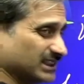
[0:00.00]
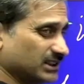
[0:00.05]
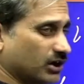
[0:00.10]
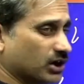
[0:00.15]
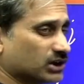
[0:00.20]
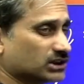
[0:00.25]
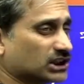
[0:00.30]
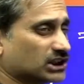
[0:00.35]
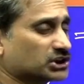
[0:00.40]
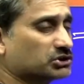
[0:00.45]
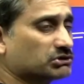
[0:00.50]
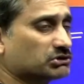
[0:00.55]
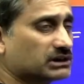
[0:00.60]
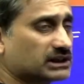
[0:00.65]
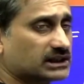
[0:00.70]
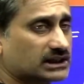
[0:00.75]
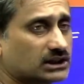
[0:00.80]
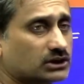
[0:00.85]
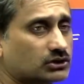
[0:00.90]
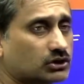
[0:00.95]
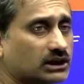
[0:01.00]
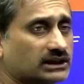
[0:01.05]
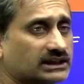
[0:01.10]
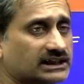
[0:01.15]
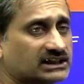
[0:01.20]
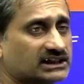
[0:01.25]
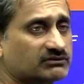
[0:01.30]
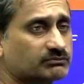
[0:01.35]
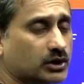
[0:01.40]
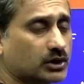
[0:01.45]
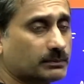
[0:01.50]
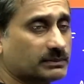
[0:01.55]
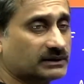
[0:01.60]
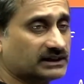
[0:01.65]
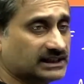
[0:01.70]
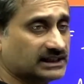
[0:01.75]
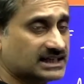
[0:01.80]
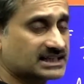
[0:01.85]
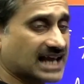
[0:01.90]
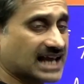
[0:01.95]
or the theoretical colligative
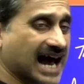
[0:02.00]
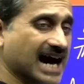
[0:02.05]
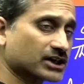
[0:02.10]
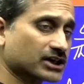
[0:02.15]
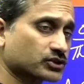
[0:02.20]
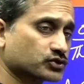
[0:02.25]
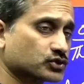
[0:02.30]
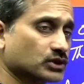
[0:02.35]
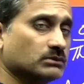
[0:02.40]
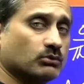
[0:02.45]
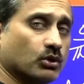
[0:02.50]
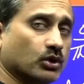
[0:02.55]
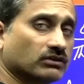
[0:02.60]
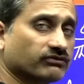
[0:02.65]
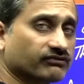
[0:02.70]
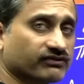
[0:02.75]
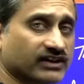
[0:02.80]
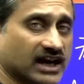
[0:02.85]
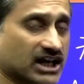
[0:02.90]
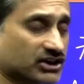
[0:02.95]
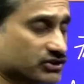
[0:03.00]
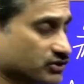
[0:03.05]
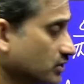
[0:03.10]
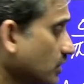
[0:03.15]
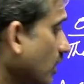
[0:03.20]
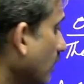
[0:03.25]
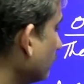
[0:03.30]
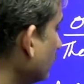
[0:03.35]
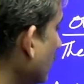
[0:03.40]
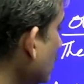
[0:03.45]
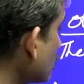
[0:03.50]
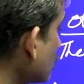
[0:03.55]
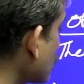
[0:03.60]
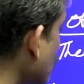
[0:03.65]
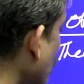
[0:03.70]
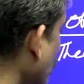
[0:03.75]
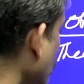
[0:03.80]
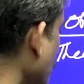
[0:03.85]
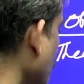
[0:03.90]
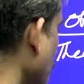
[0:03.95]
property is actual mole fraction of the
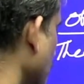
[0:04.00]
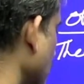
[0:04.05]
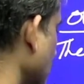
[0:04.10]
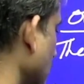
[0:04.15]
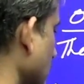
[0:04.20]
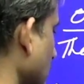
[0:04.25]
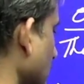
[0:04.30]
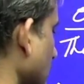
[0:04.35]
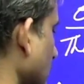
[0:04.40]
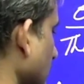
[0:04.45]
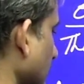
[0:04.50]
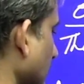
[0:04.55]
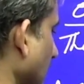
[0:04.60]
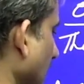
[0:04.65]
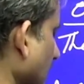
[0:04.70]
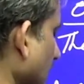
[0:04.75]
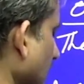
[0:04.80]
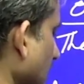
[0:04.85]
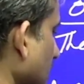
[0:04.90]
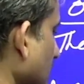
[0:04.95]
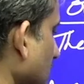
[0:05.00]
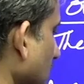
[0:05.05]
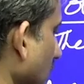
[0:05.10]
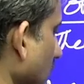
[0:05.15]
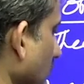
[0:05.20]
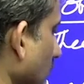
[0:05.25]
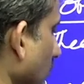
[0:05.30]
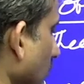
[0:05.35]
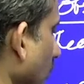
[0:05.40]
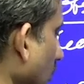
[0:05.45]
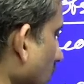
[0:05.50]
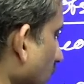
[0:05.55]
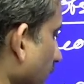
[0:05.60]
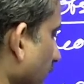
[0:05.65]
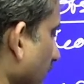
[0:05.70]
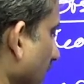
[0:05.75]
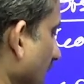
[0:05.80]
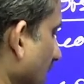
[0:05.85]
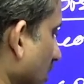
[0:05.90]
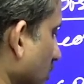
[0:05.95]
solute. That is mole
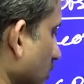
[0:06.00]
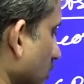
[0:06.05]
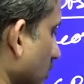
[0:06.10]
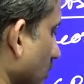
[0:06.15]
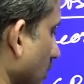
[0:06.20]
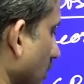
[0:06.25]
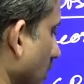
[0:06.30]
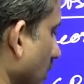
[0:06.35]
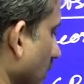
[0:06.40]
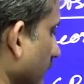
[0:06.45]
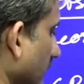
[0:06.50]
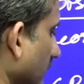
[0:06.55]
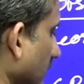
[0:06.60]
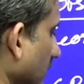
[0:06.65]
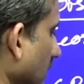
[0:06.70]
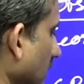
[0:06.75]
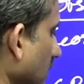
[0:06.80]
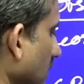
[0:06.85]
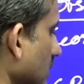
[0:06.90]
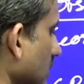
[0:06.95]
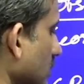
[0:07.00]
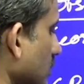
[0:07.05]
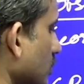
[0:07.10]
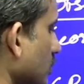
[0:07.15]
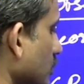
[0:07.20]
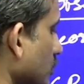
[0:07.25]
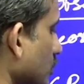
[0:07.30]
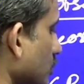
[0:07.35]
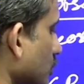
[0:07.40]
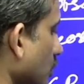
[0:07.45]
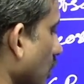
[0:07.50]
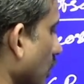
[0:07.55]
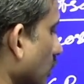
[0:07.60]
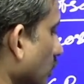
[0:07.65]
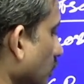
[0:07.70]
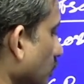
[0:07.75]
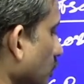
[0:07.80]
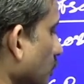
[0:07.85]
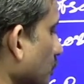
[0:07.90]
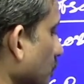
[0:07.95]
fraction of the
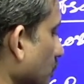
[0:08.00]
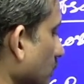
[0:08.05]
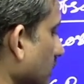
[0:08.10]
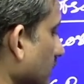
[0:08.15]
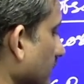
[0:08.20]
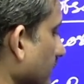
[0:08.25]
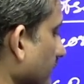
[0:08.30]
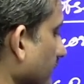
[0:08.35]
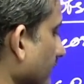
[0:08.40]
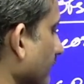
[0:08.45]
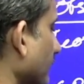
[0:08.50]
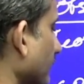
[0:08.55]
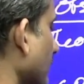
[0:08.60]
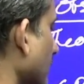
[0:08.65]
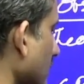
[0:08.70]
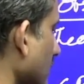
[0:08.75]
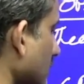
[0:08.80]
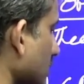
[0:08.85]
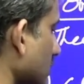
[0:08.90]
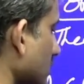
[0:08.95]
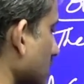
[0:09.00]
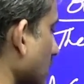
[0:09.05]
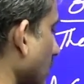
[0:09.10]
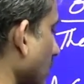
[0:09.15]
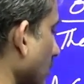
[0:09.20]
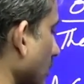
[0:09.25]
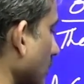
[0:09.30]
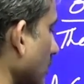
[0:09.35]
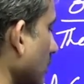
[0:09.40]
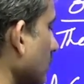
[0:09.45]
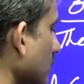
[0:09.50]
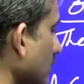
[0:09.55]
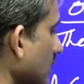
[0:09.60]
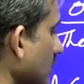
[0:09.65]
solute. So,